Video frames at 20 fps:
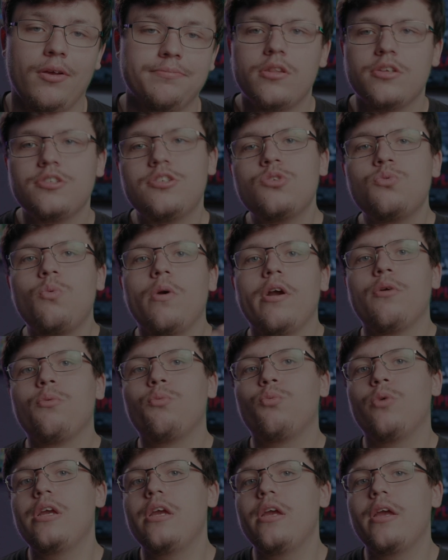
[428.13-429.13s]
This is where
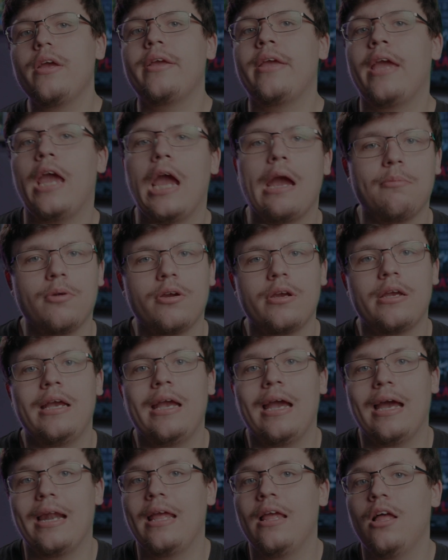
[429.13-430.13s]
rigging a camera
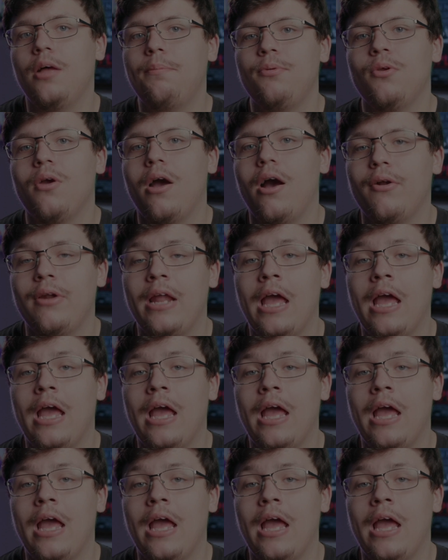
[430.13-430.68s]
can kind of help you out,